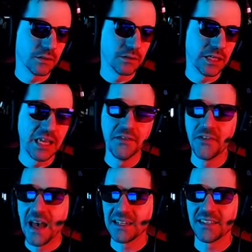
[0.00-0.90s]
In
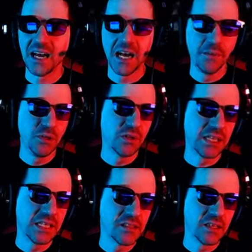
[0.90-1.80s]
that time, you could
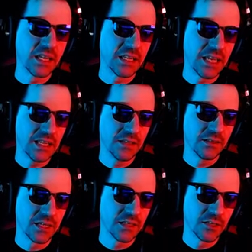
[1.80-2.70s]
easily get hit
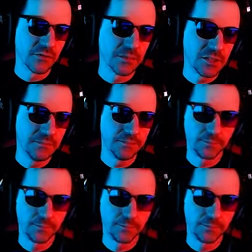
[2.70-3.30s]
and interrupted.